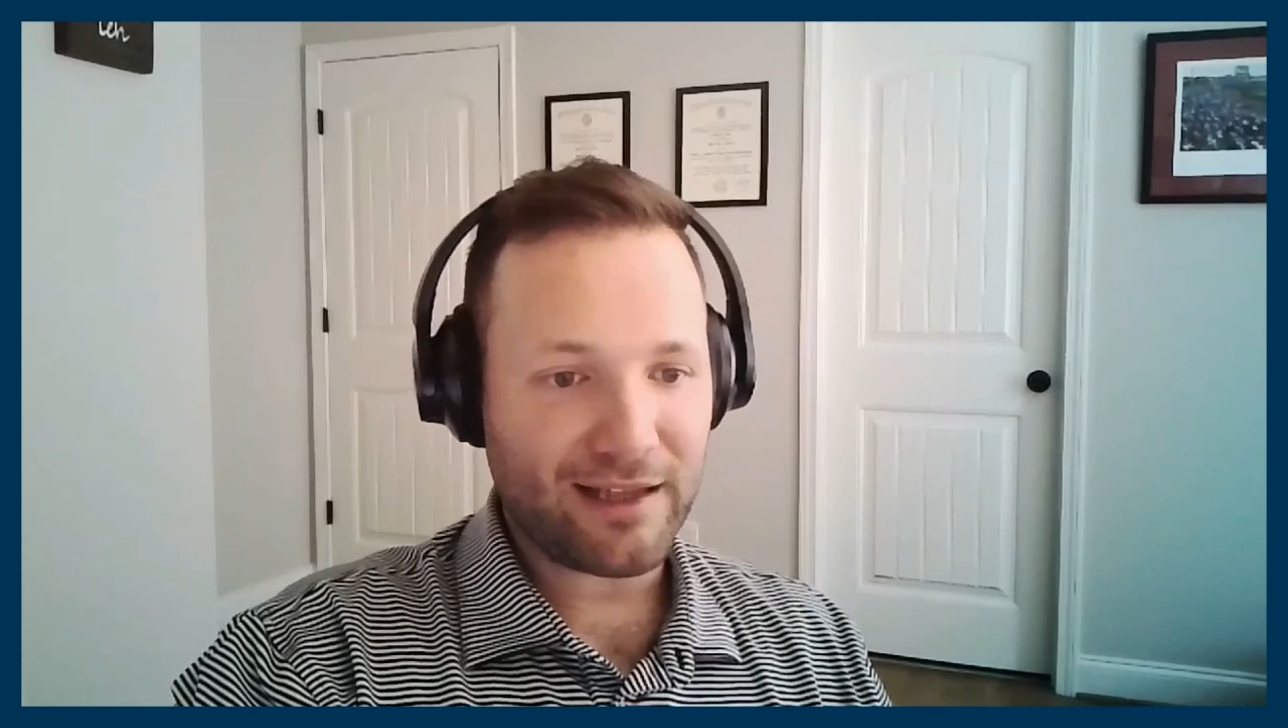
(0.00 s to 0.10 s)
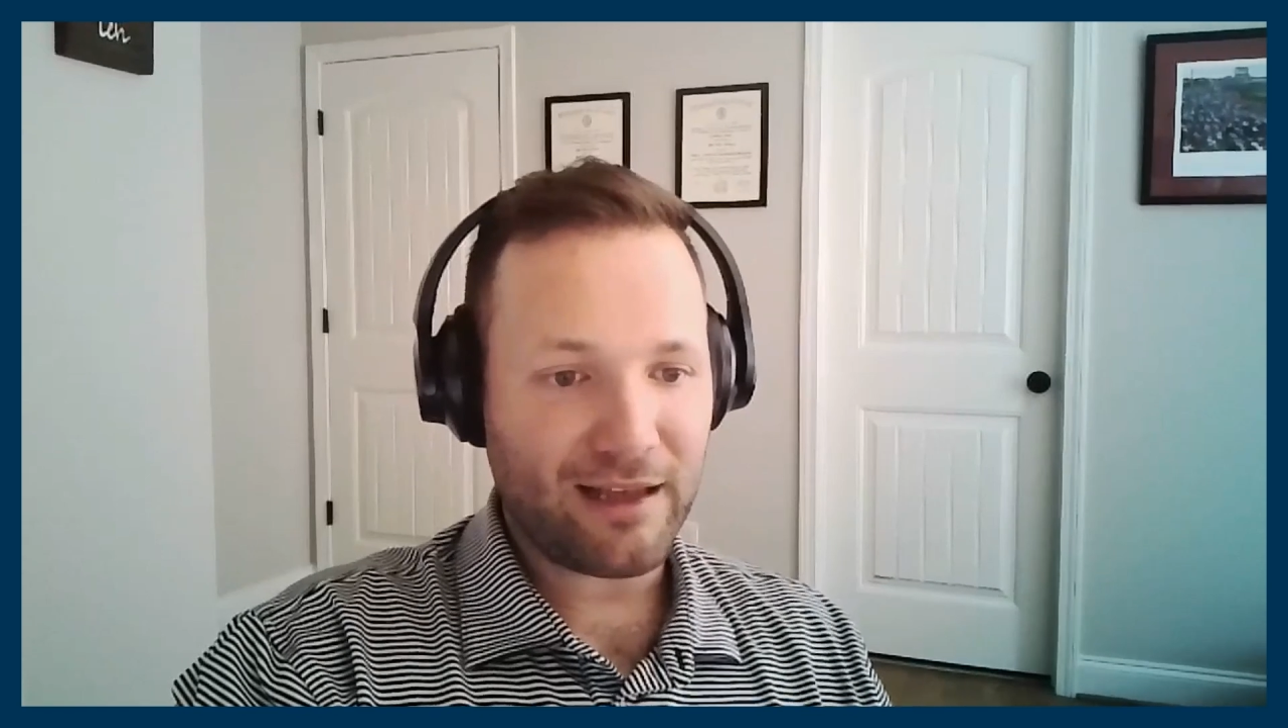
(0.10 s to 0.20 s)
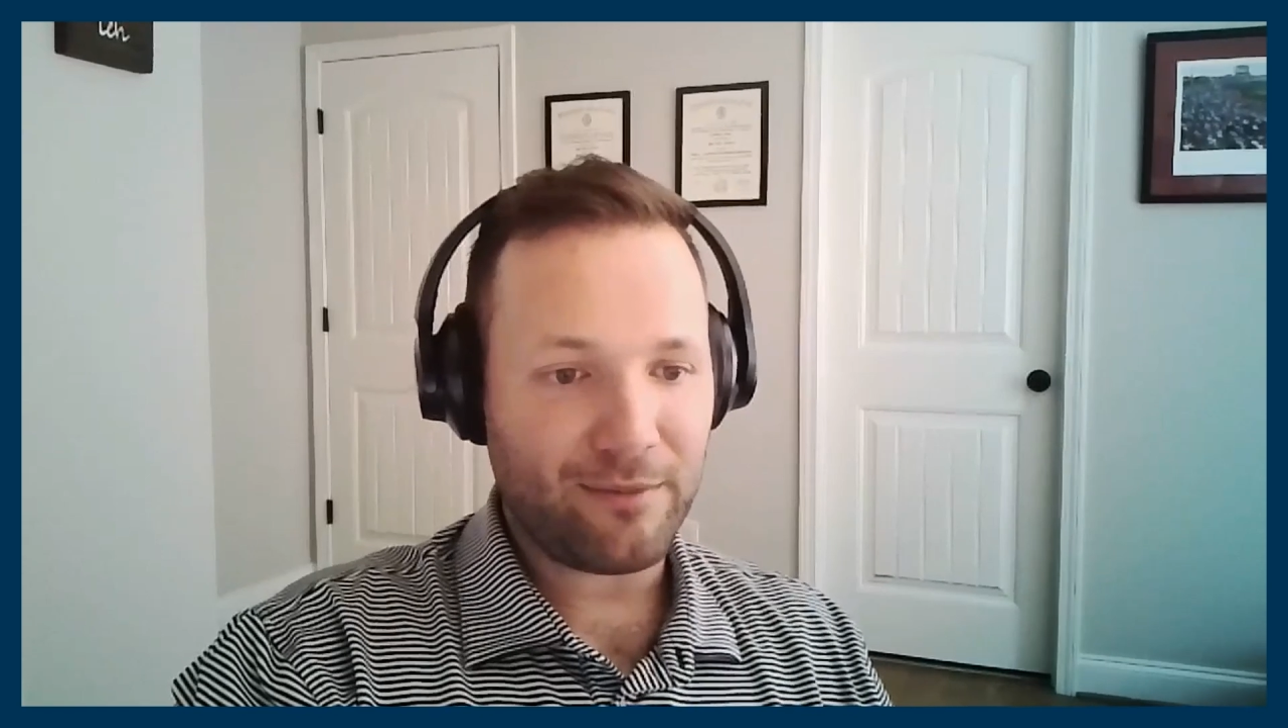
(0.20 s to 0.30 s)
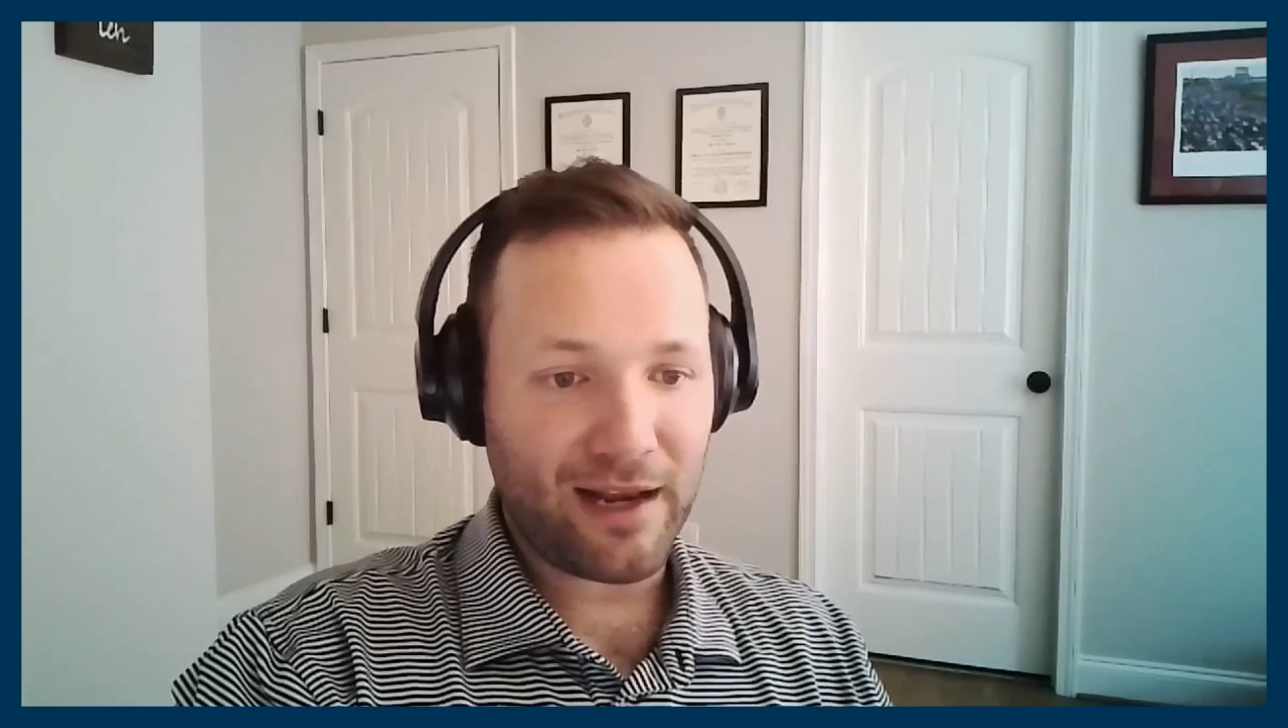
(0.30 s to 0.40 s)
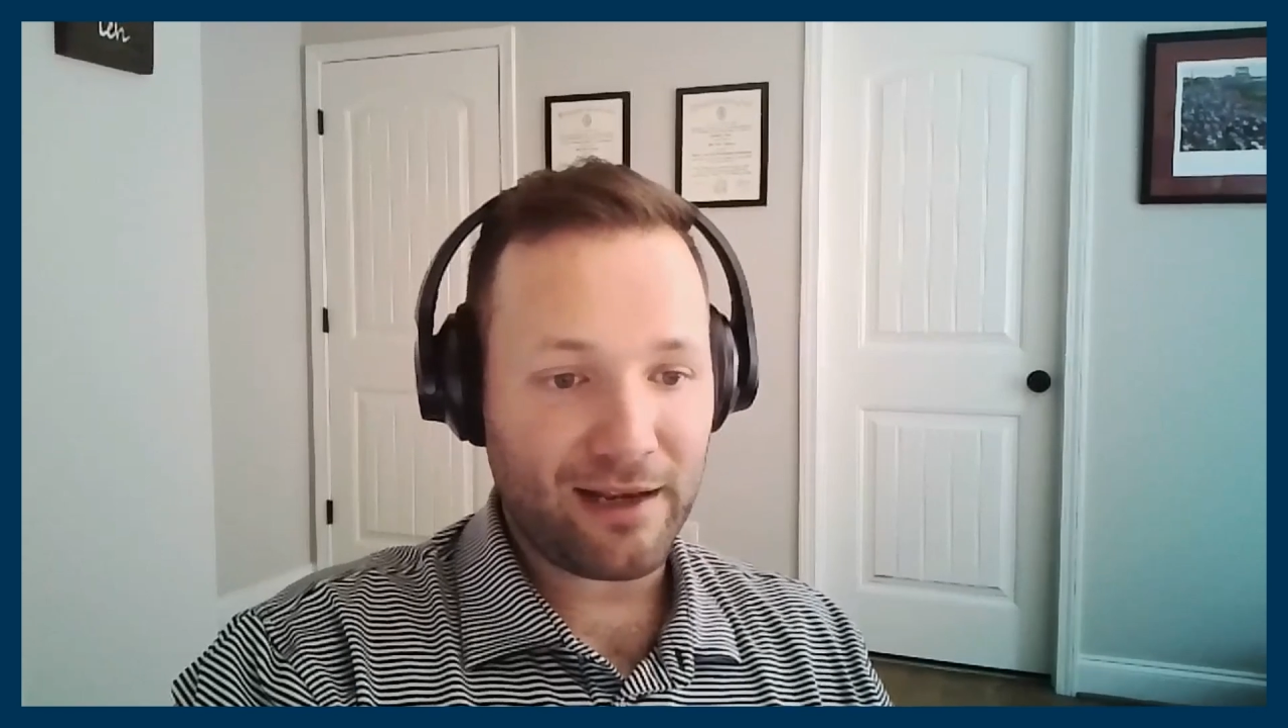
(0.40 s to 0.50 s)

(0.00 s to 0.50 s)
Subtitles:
them.